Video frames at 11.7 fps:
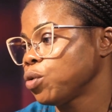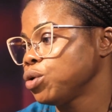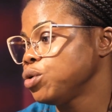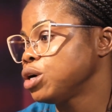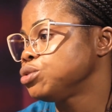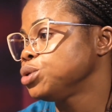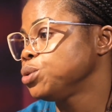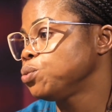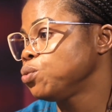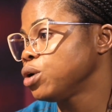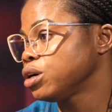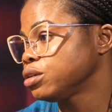when you are
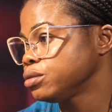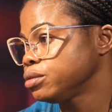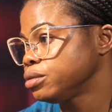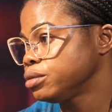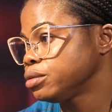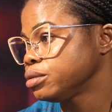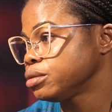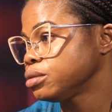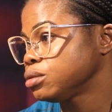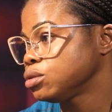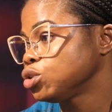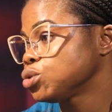doing well,
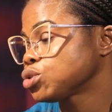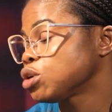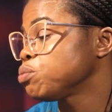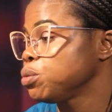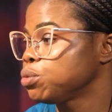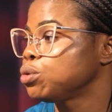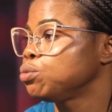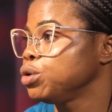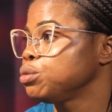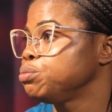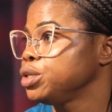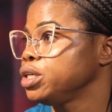though some people
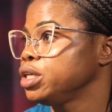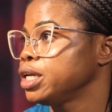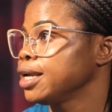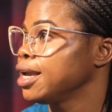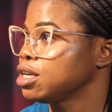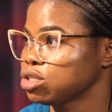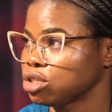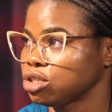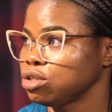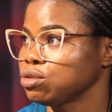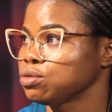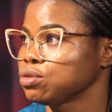will be
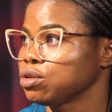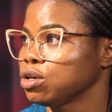against you,